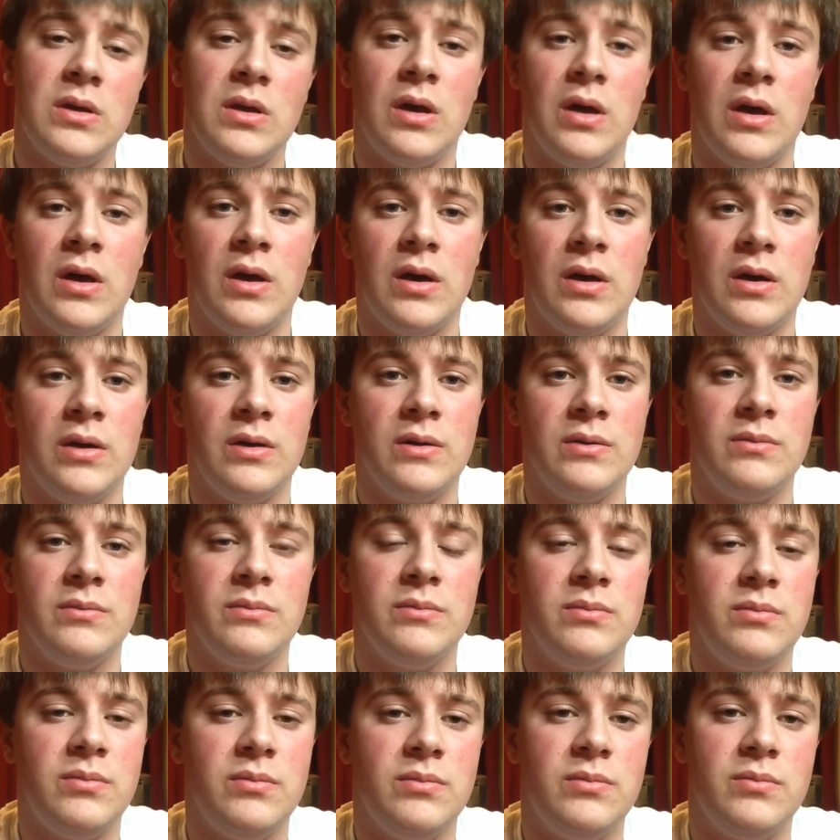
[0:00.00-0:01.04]
uh,
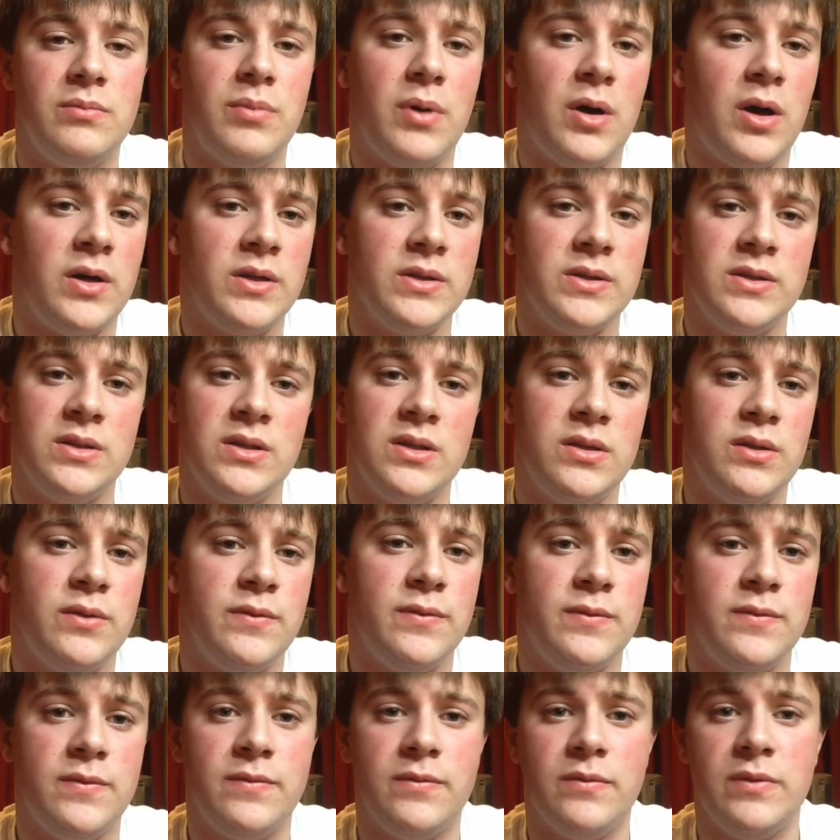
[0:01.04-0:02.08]

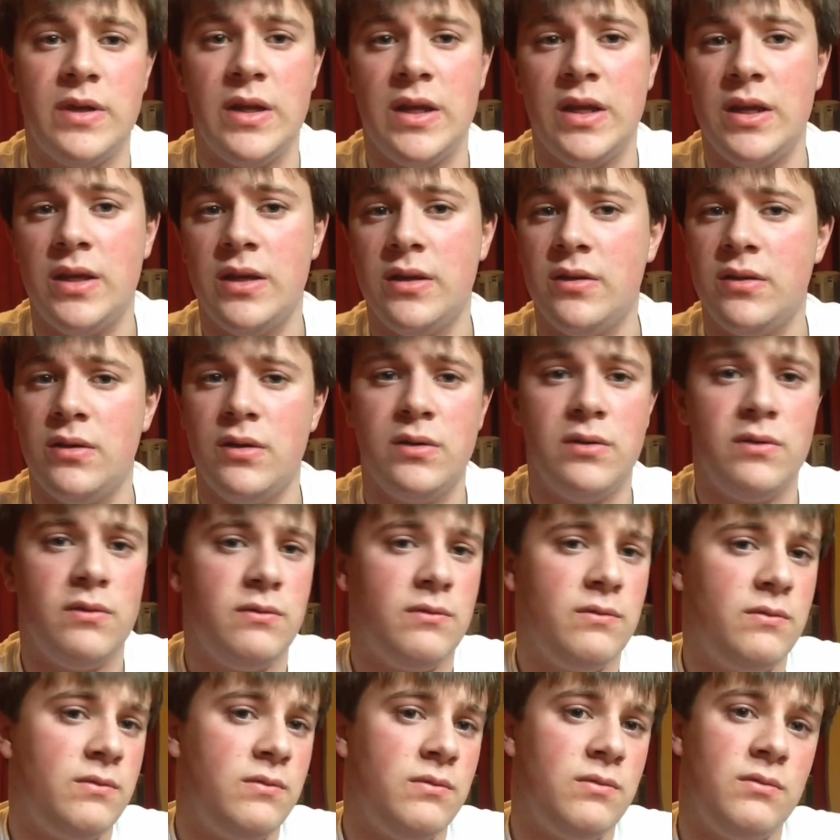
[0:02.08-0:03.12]
positive,
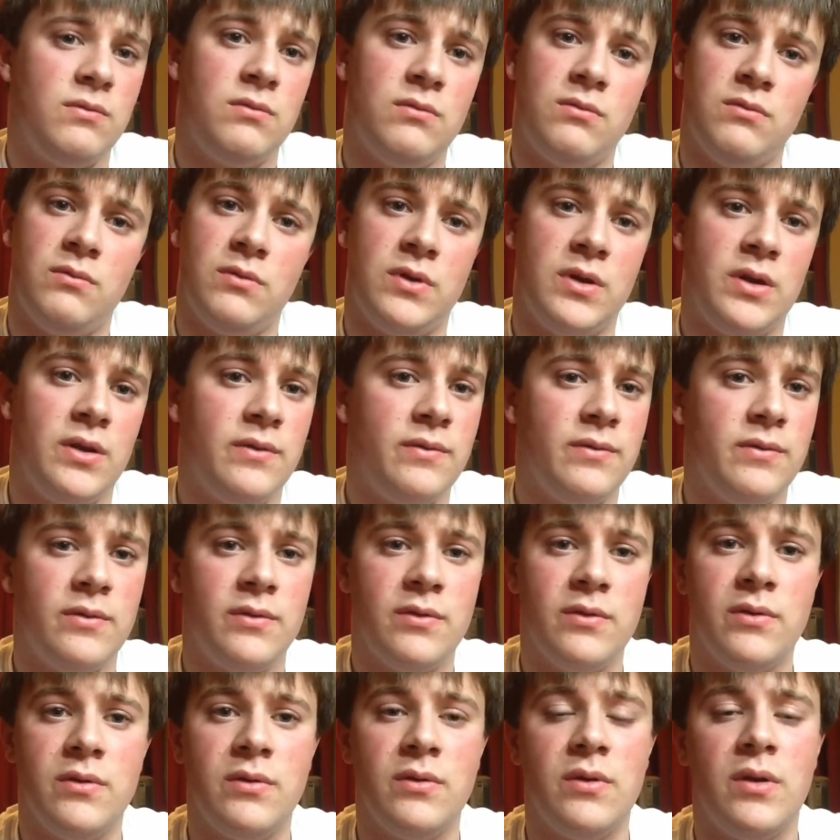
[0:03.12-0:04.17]
negative,
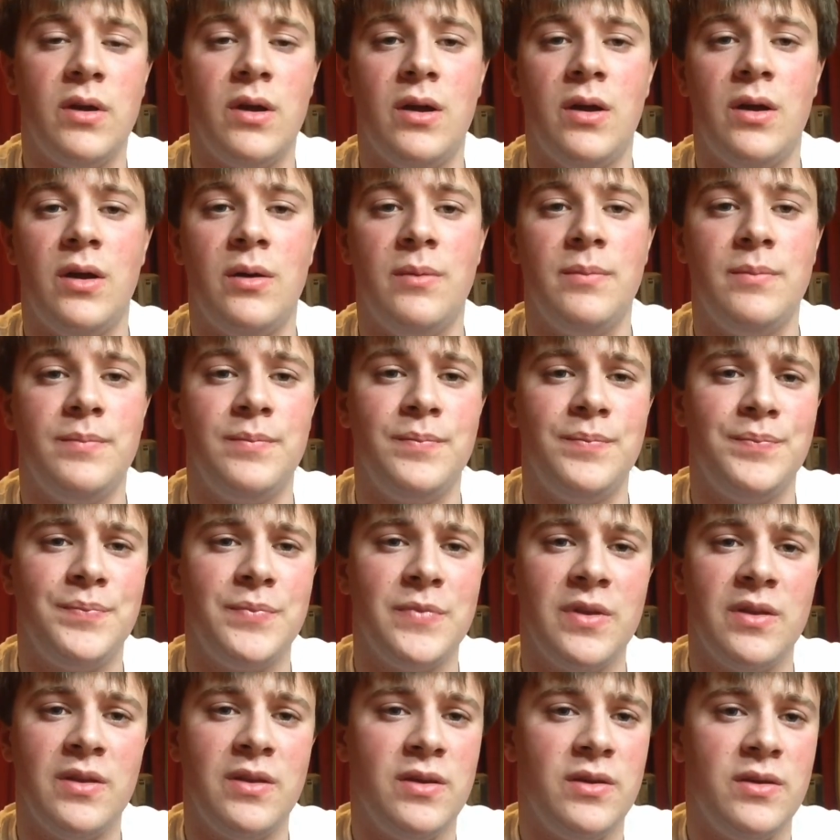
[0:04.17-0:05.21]
whatever, um,
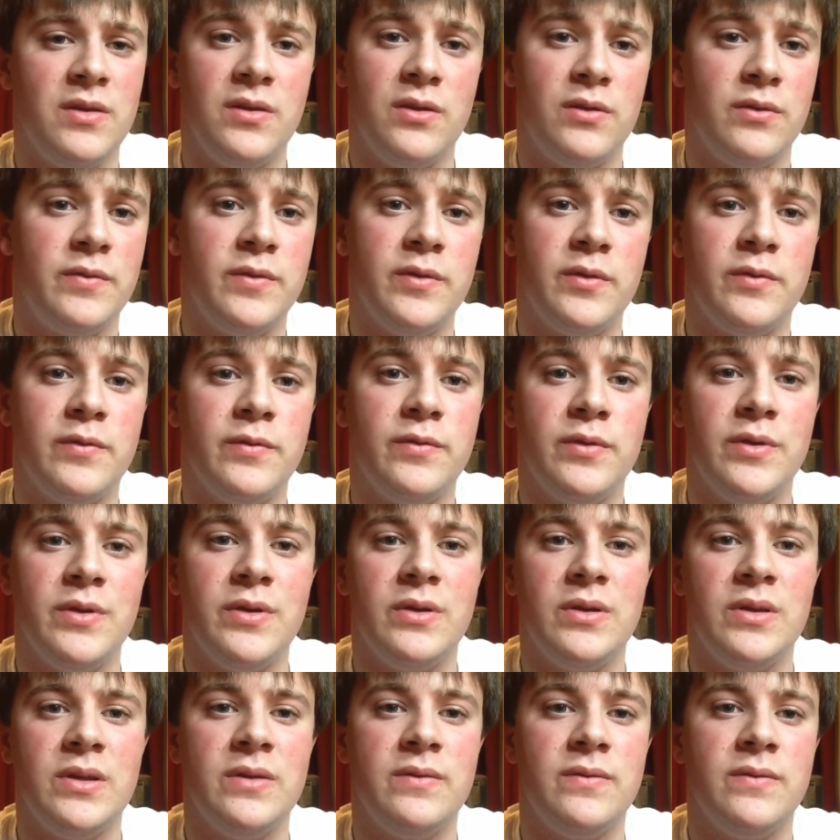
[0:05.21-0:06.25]
you know, feel free
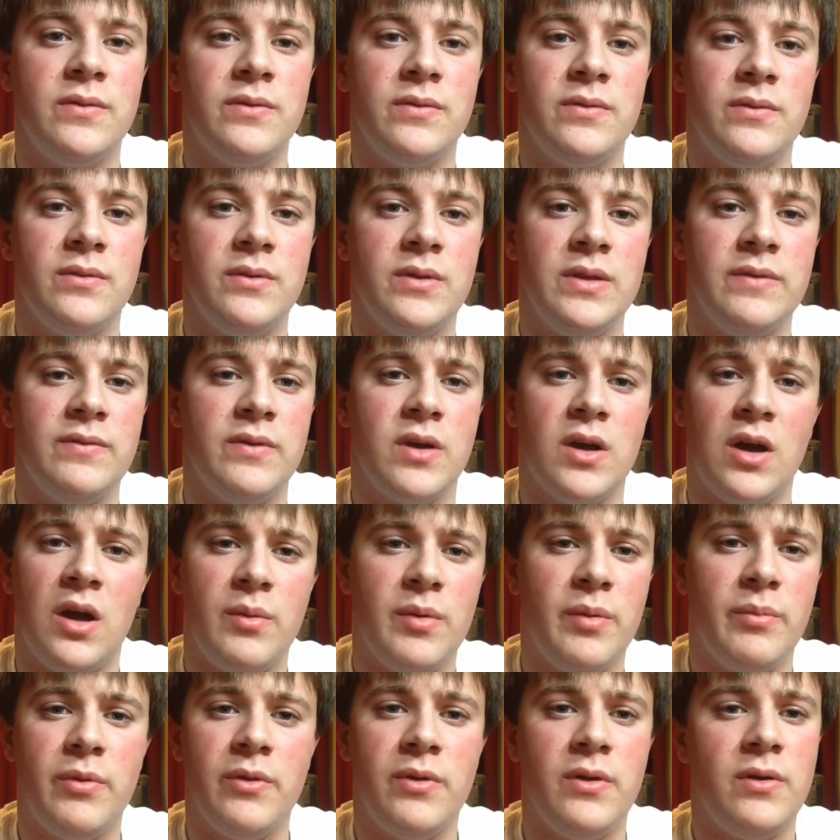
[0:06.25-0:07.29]
to leave leave a
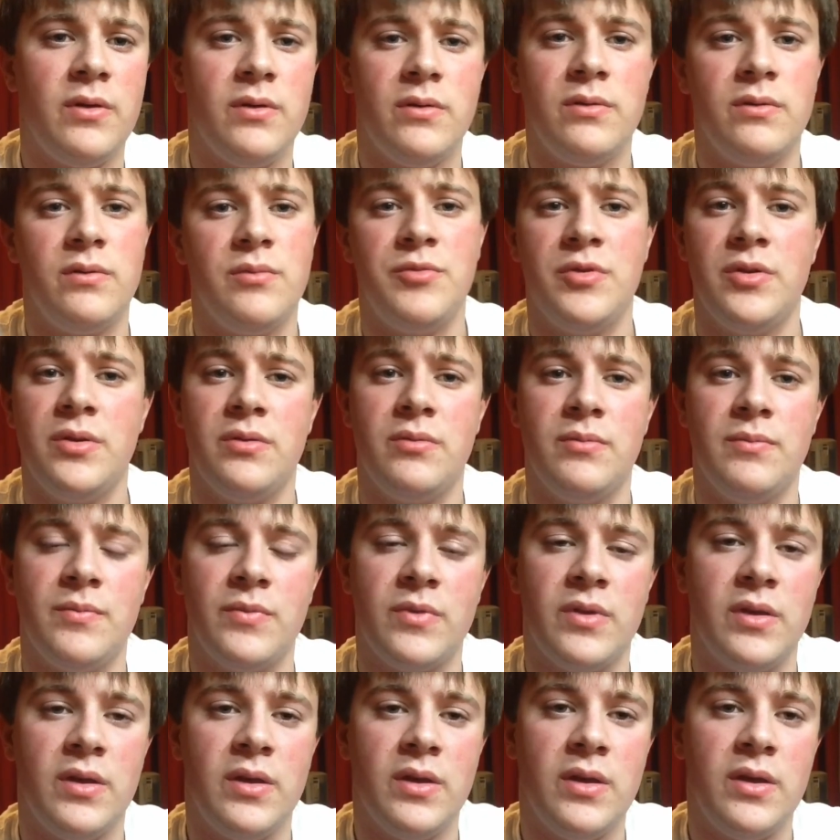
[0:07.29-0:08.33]
comment below. I mean,
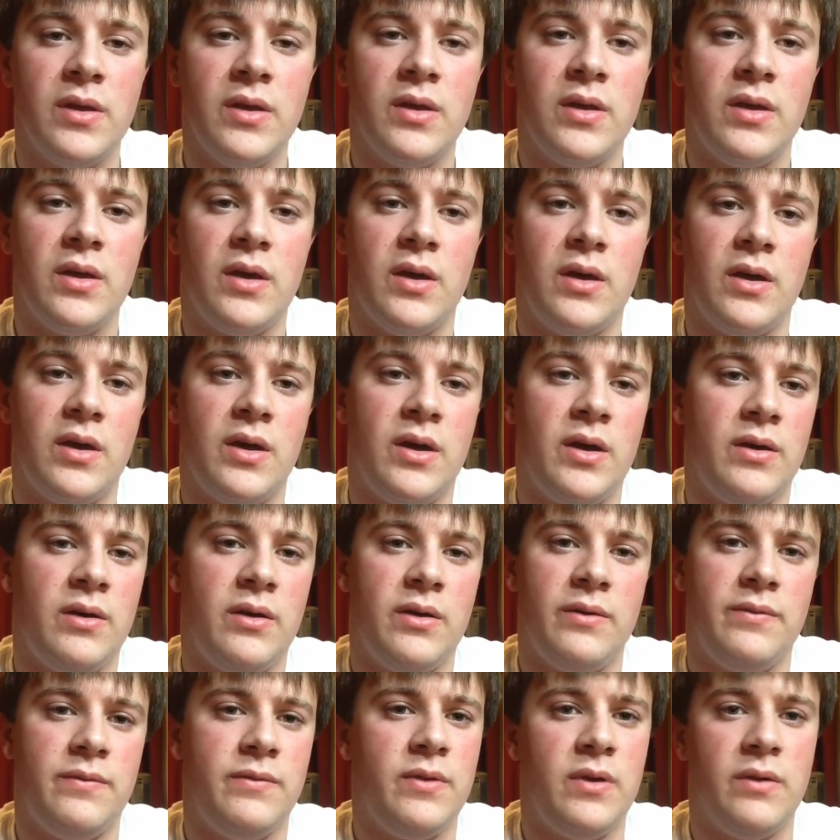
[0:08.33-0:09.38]
uh,
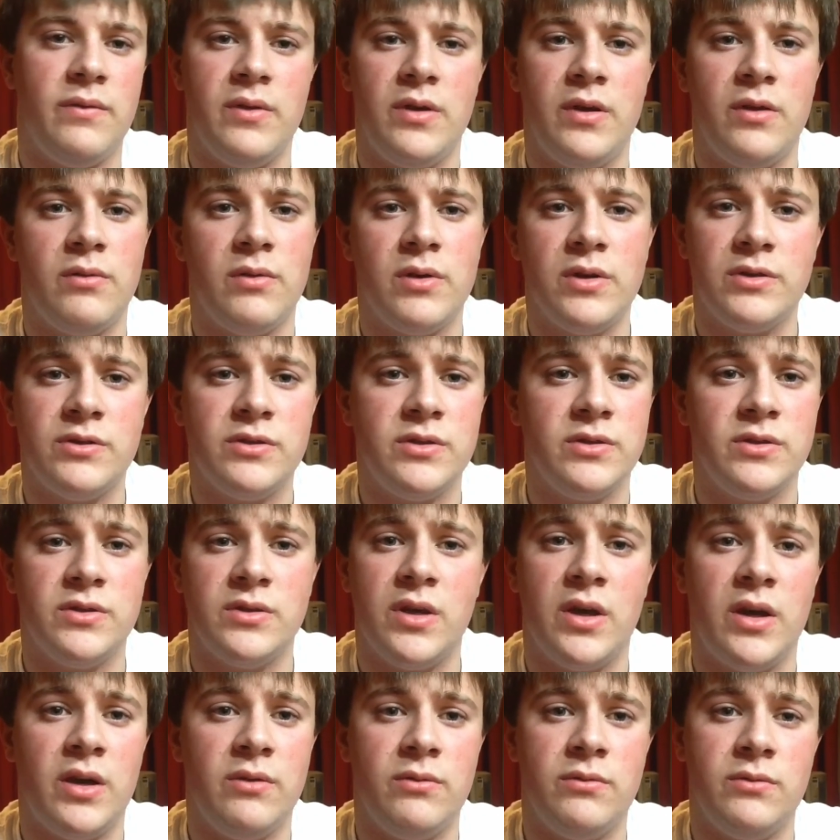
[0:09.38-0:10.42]
if you have any questions,
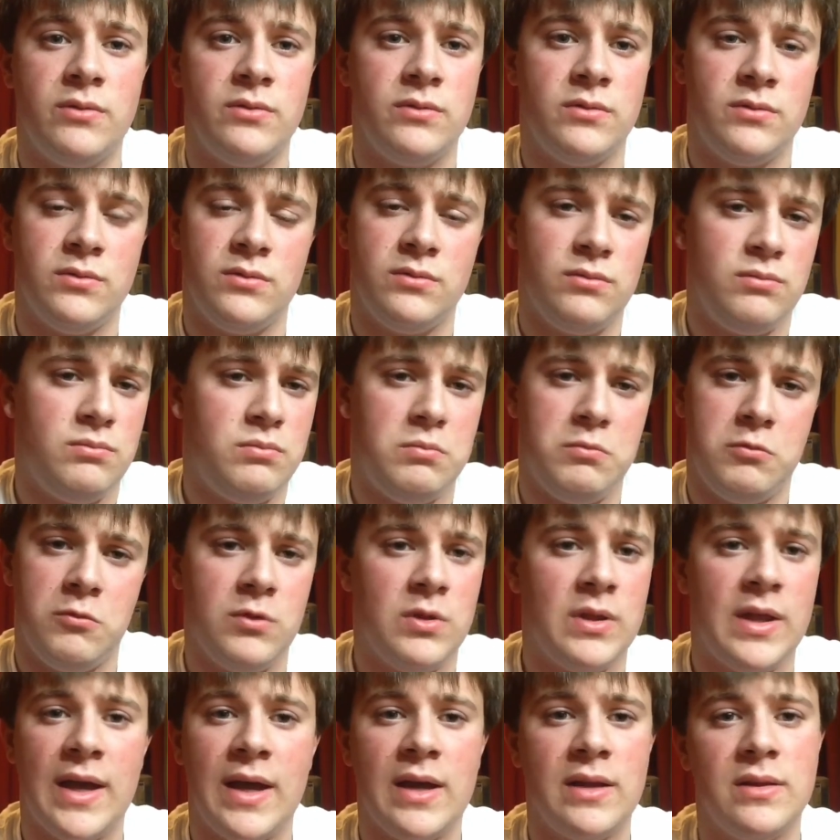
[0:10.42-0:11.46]
I will
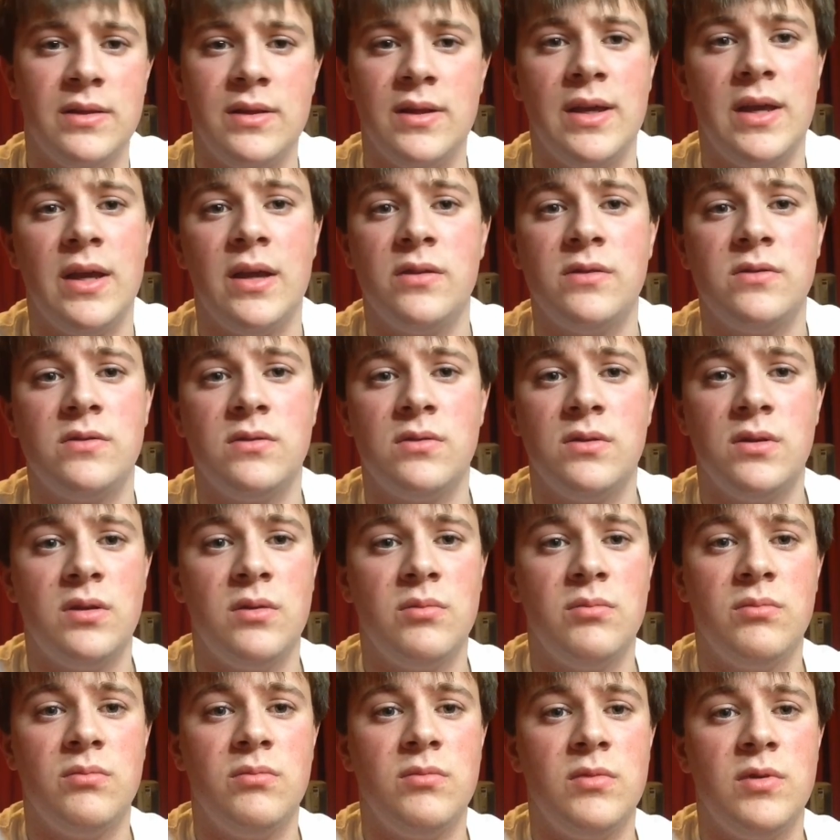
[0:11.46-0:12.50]
gladly answer
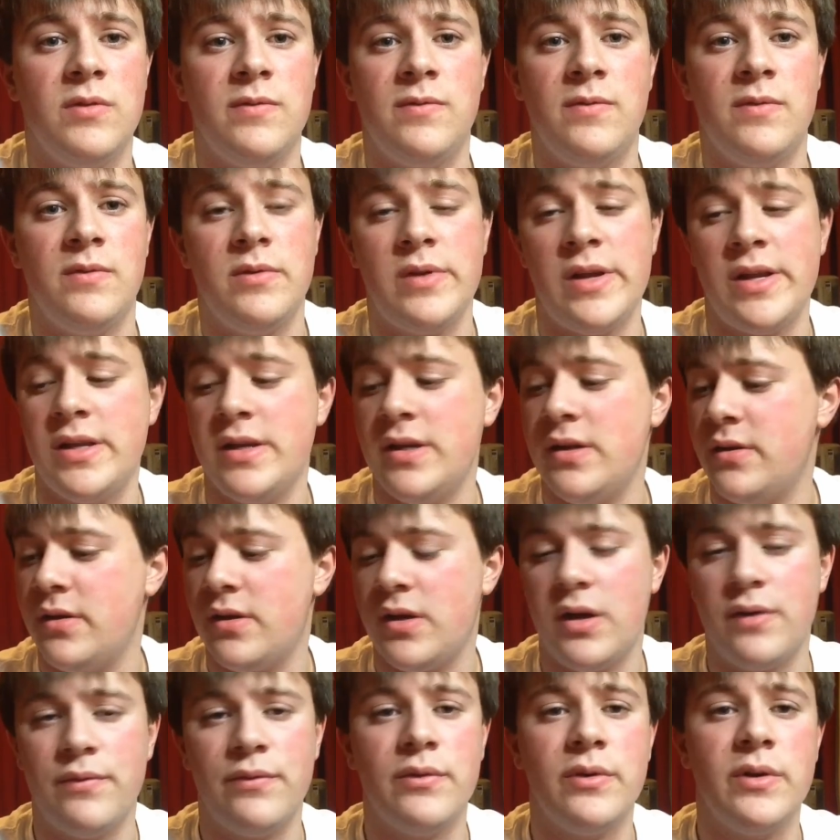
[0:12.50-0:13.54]
them if I didn't
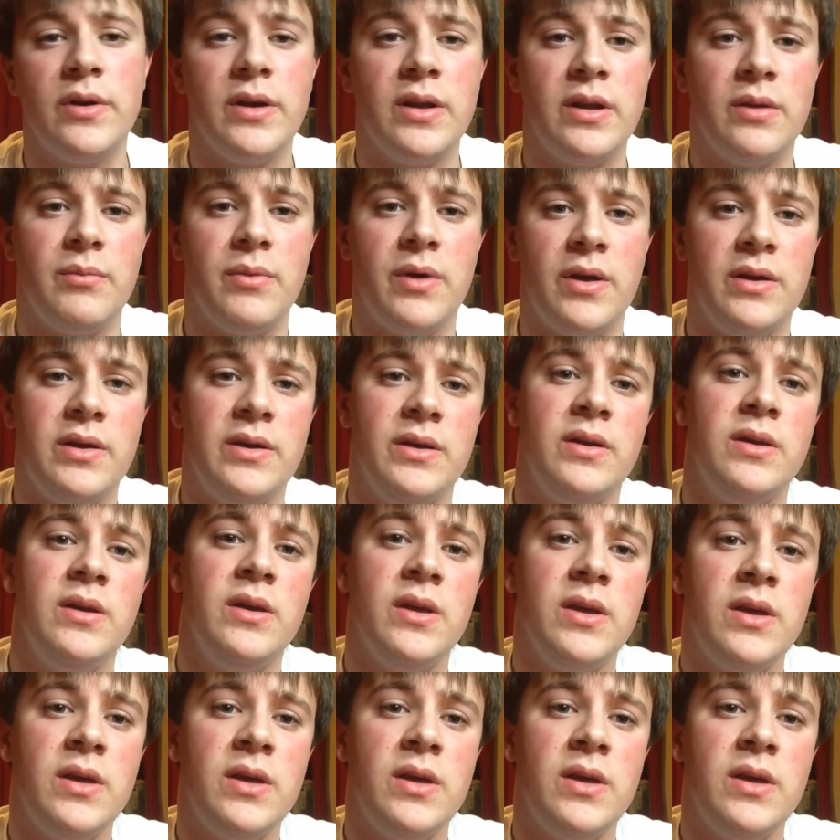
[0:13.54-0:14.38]
cover it in my